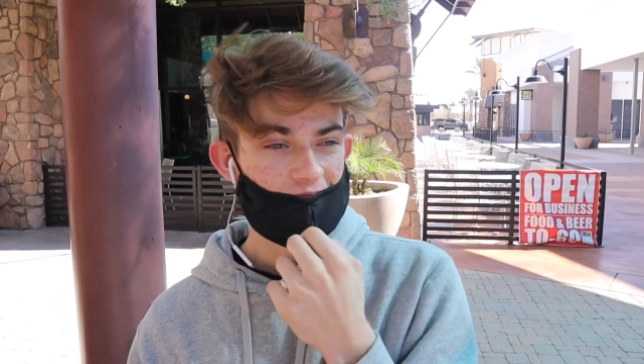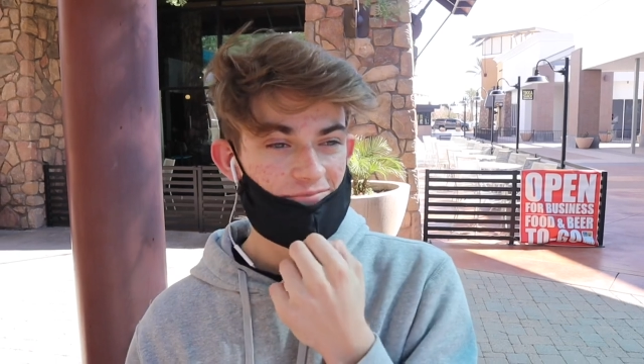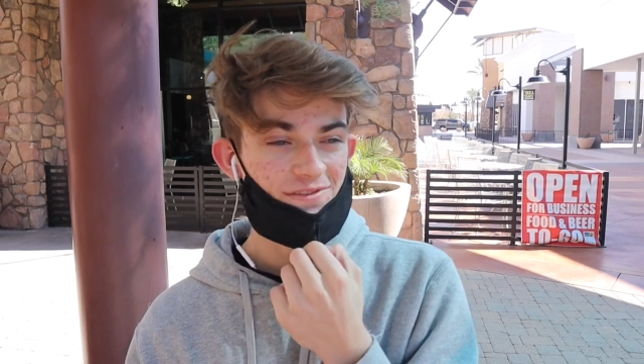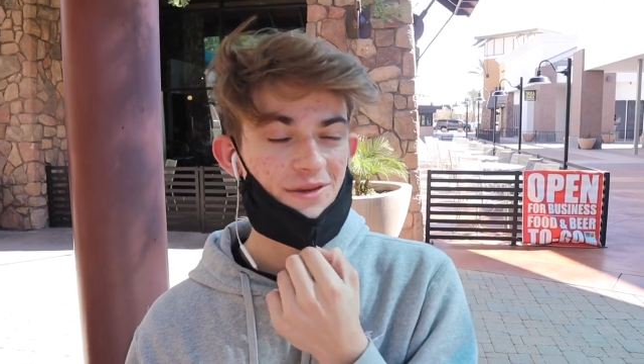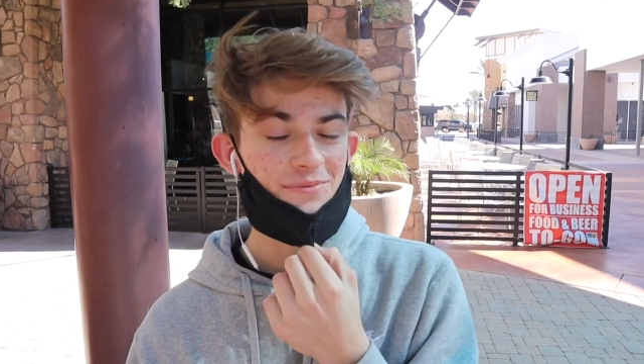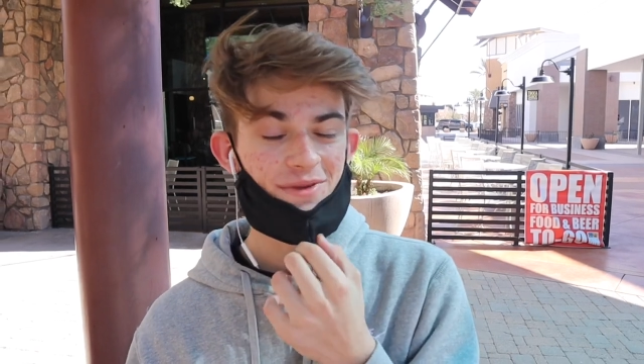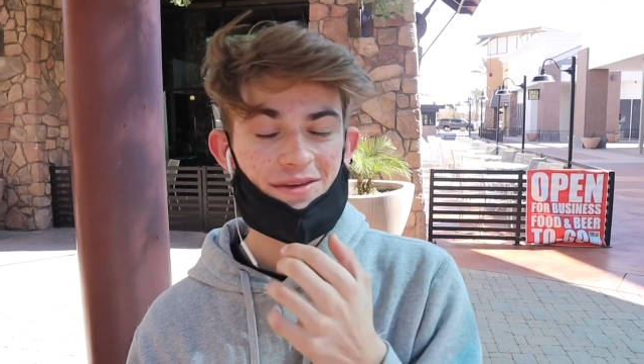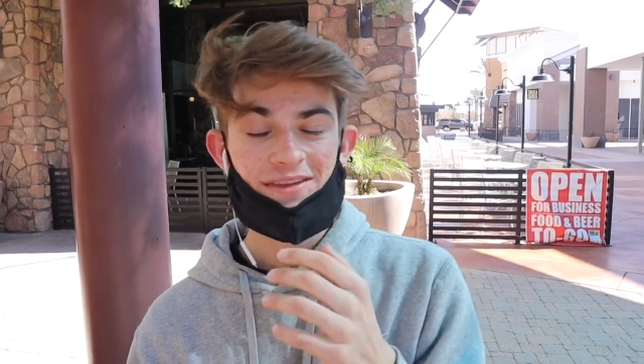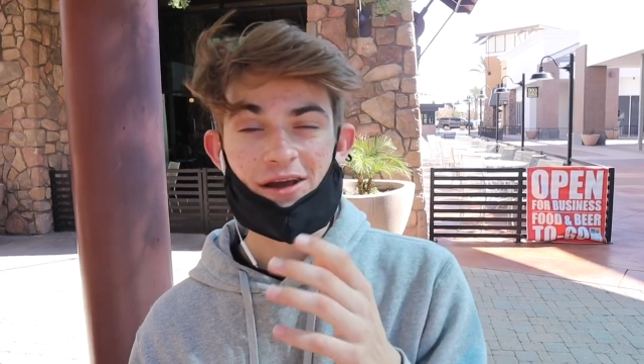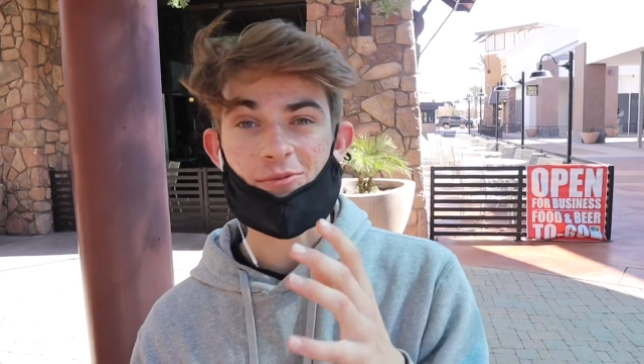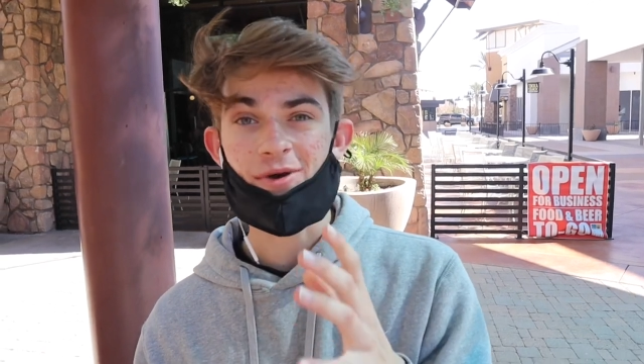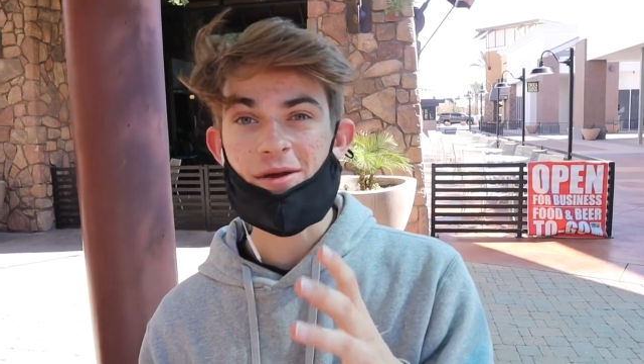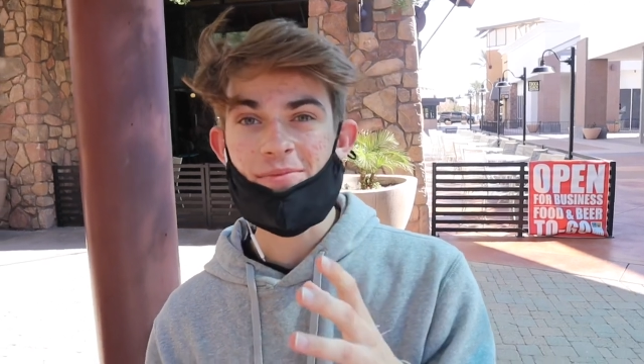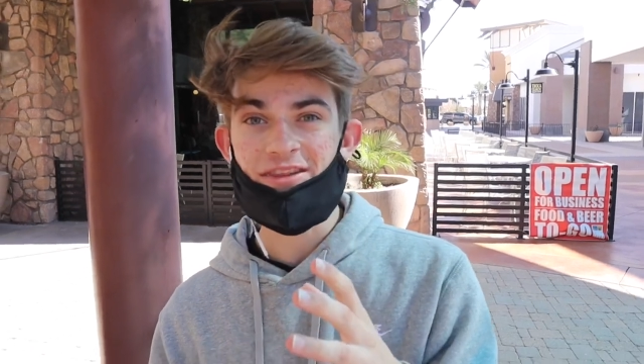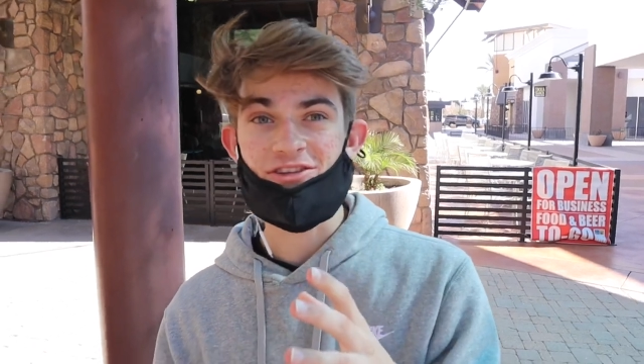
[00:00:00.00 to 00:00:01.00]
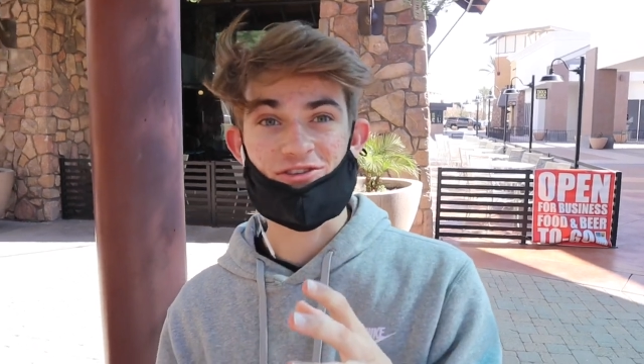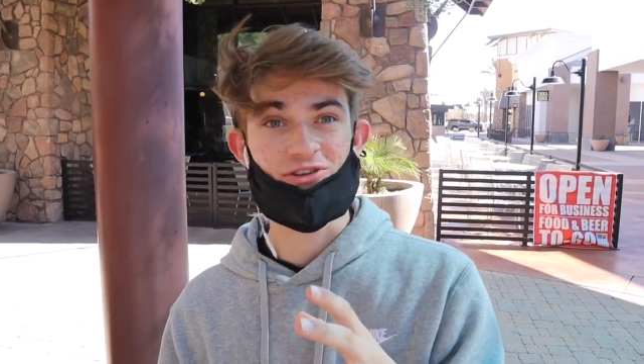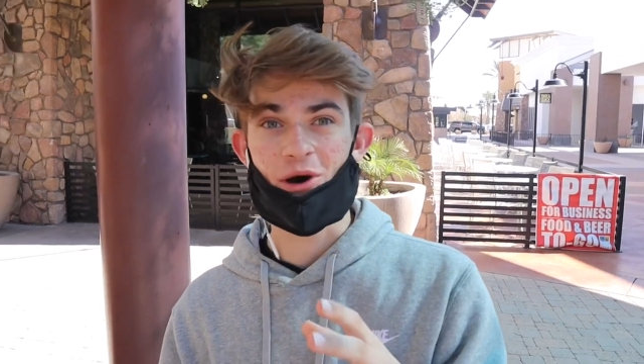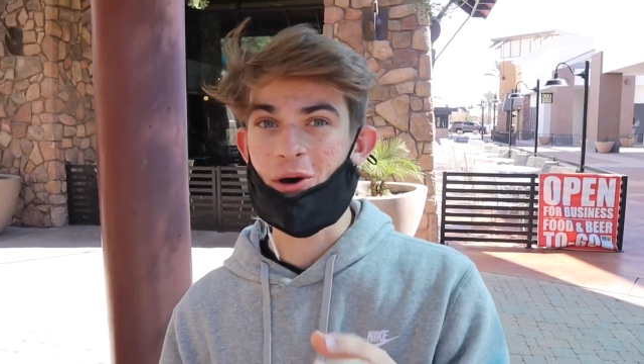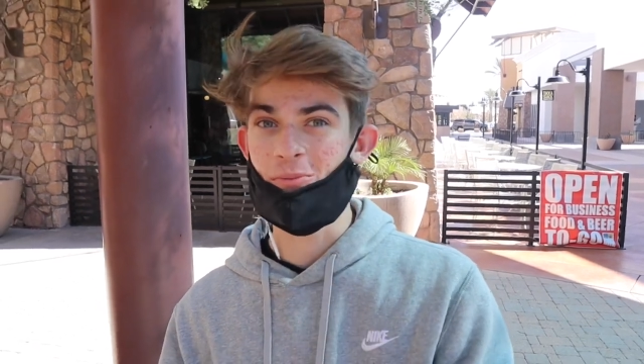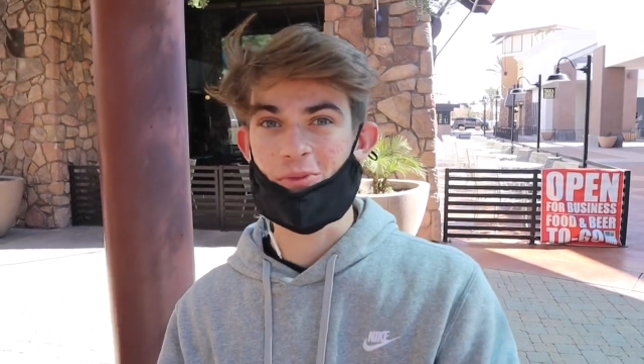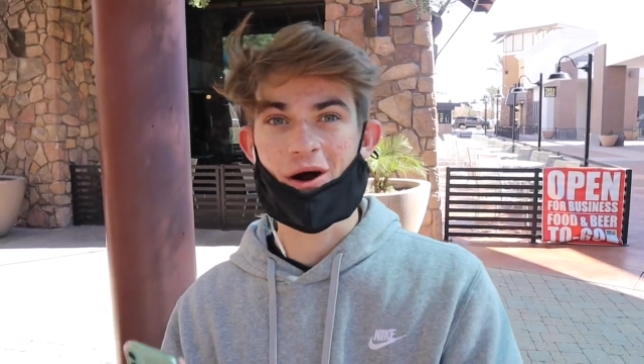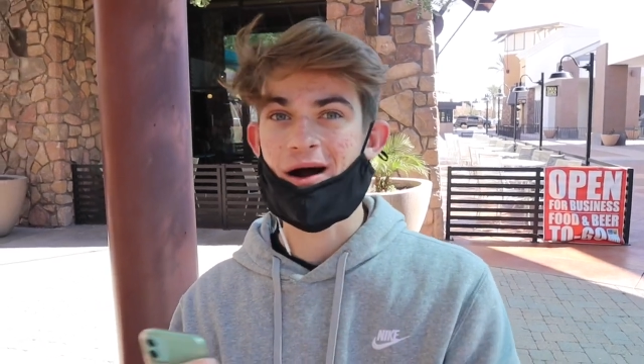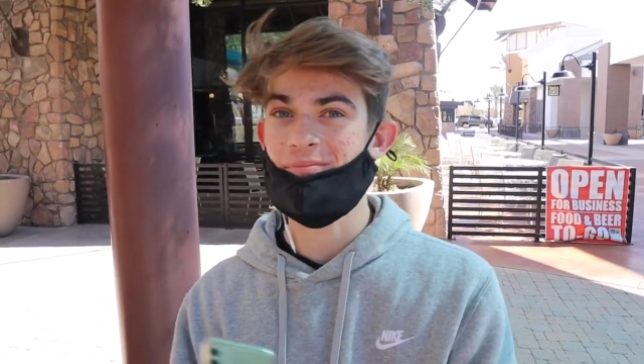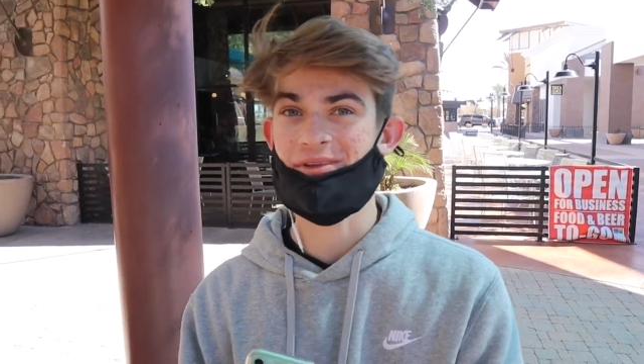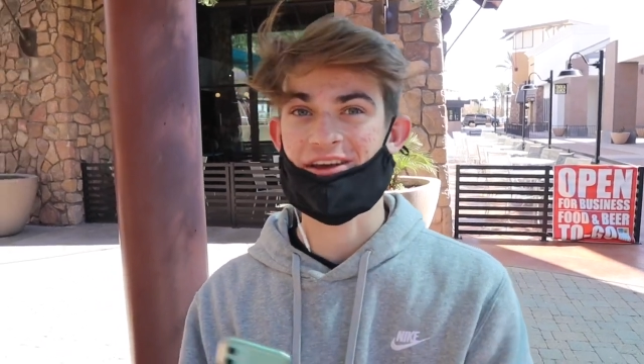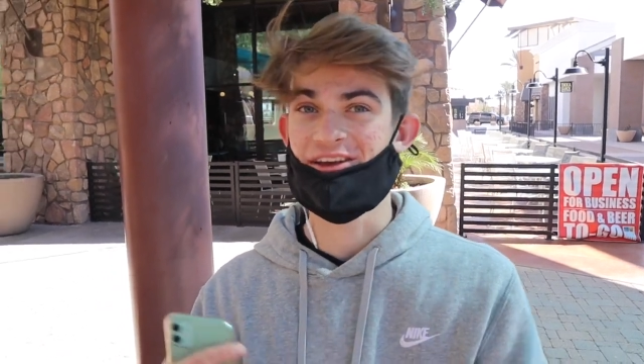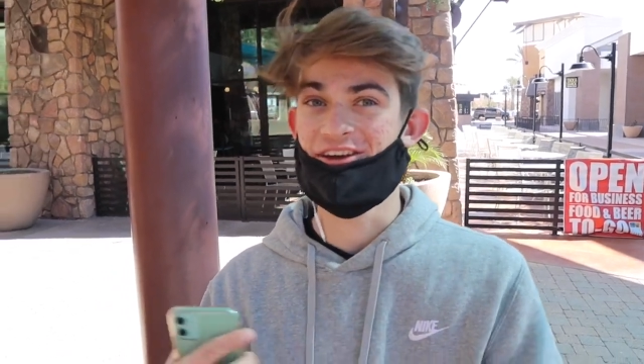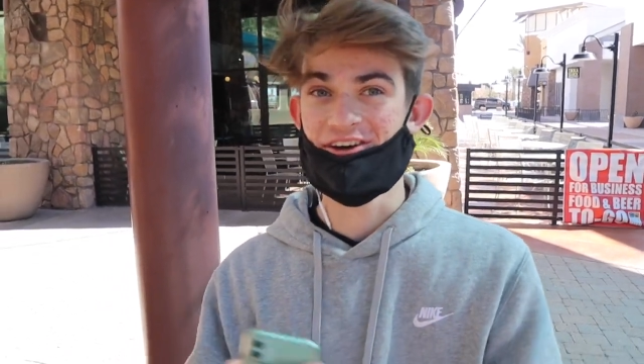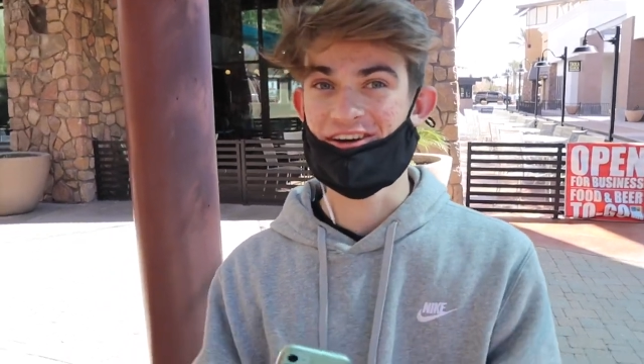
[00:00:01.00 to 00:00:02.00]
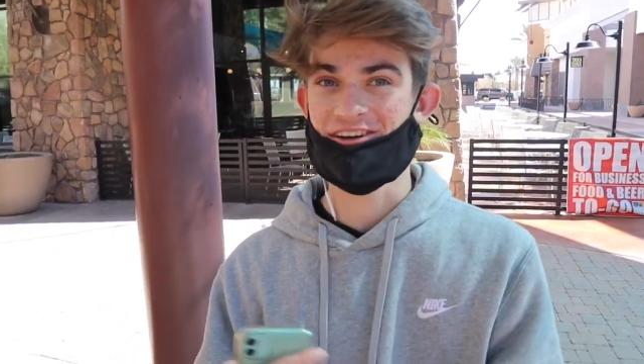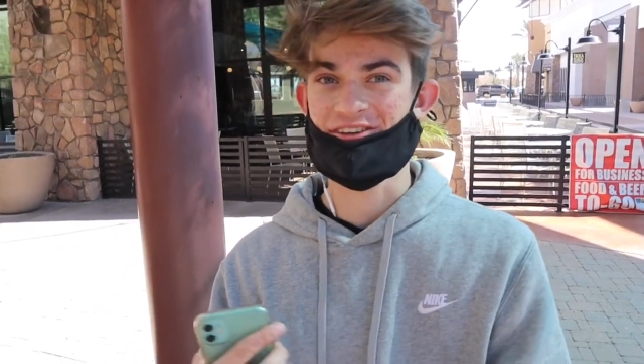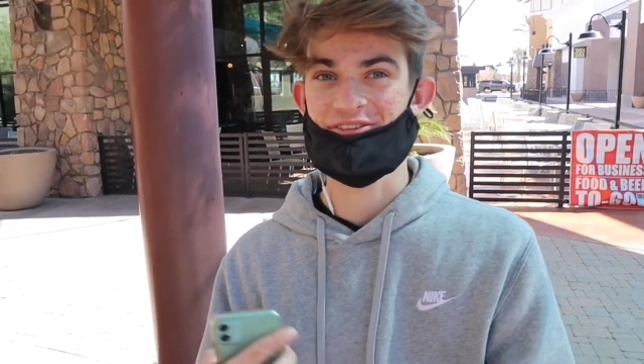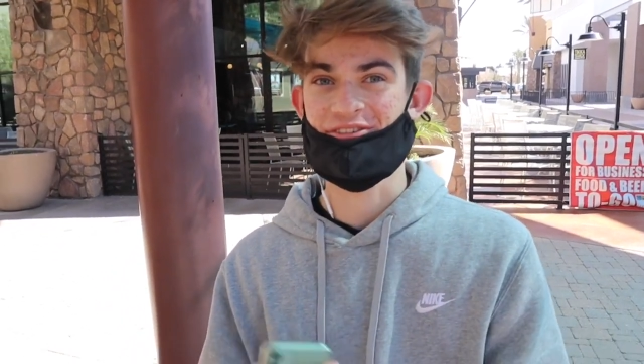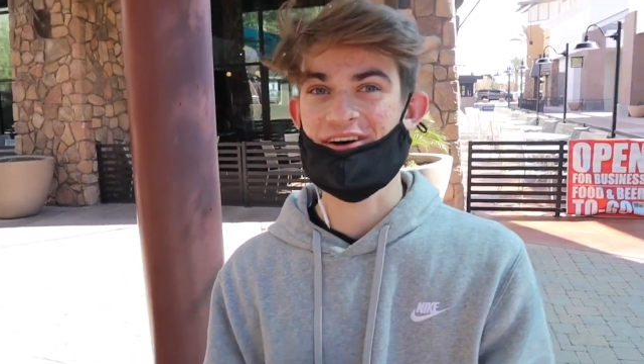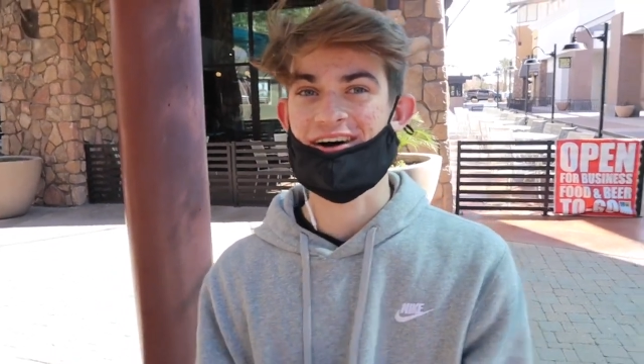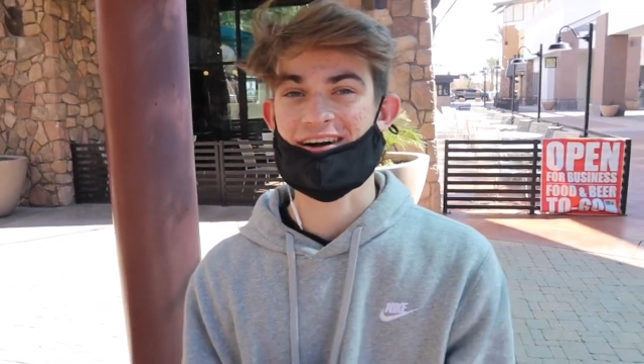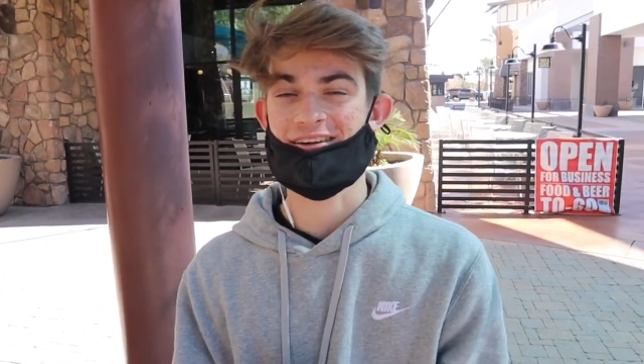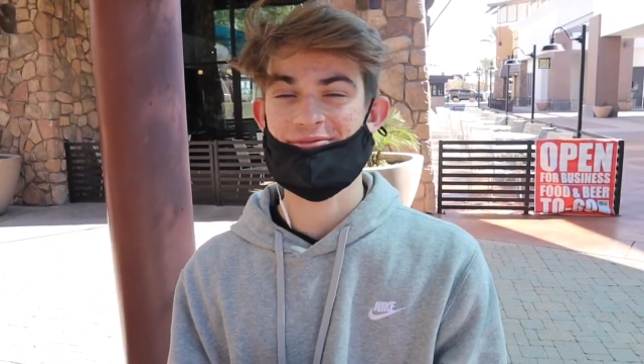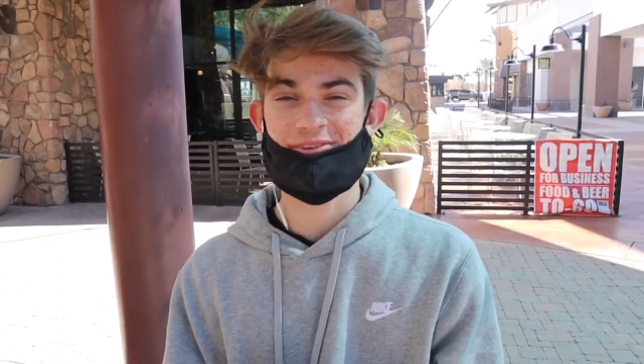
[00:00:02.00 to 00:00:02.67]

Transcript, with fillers: Sometimes, like when I'm in the zone, bro, I'm like good as fuck.